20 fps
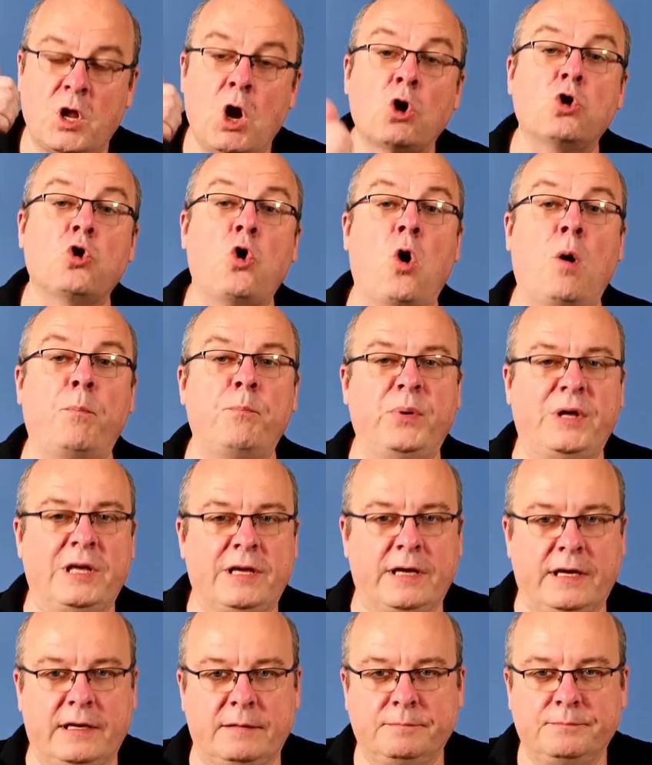
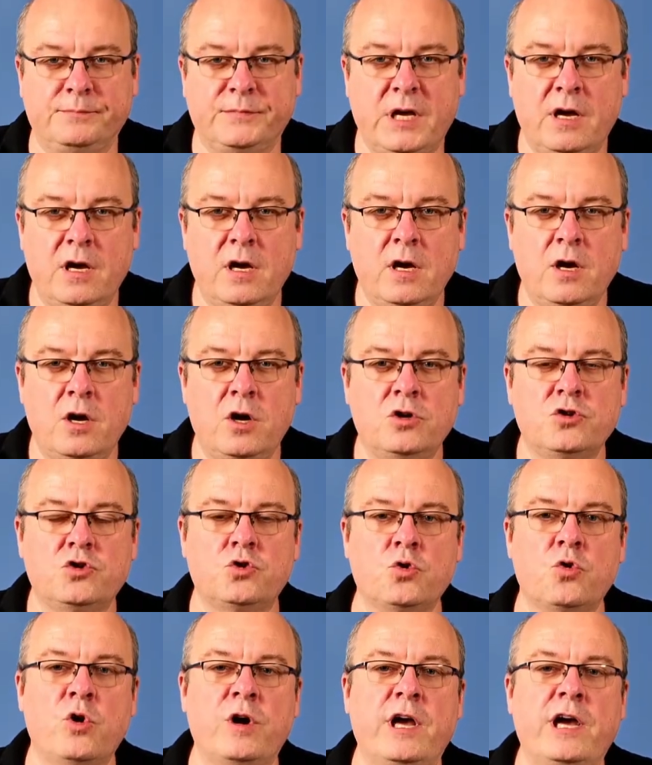copying.
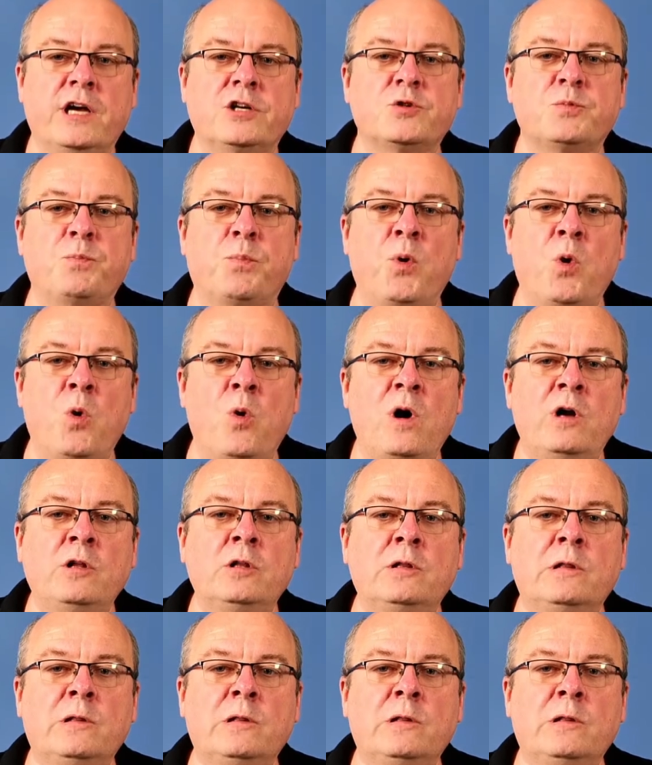So explore and